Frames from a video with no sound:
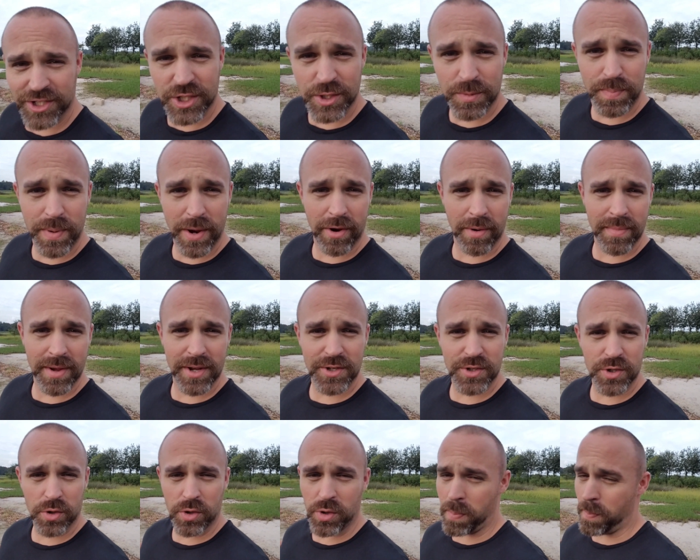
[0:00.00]

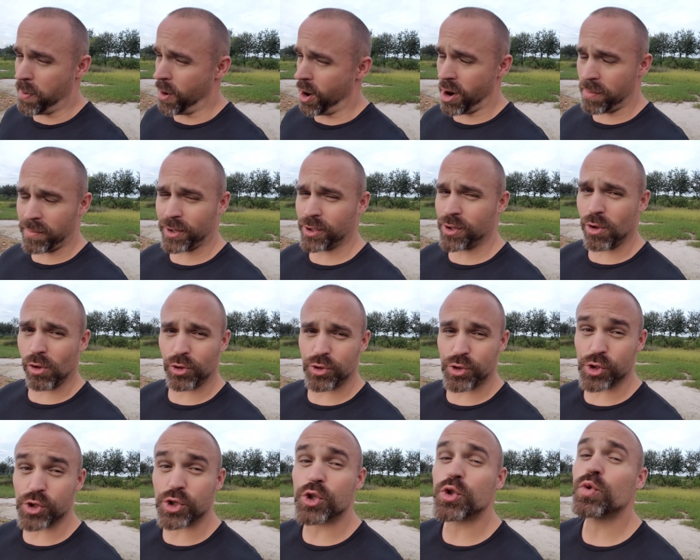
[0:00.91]
experimental
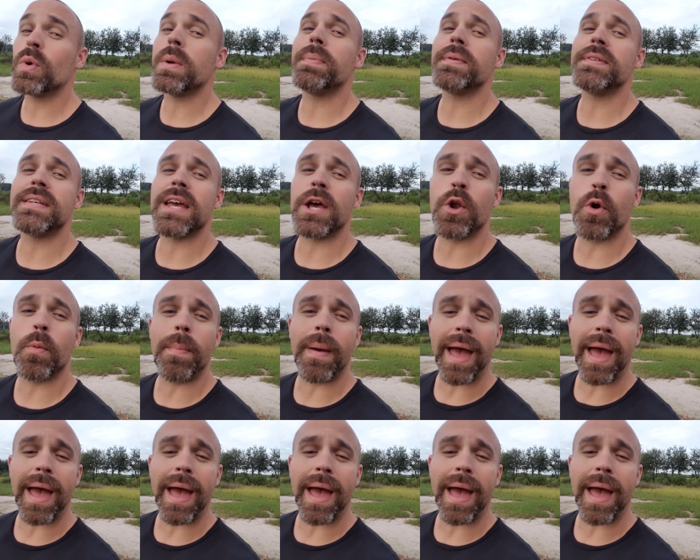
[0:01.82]
permaculture sweet potato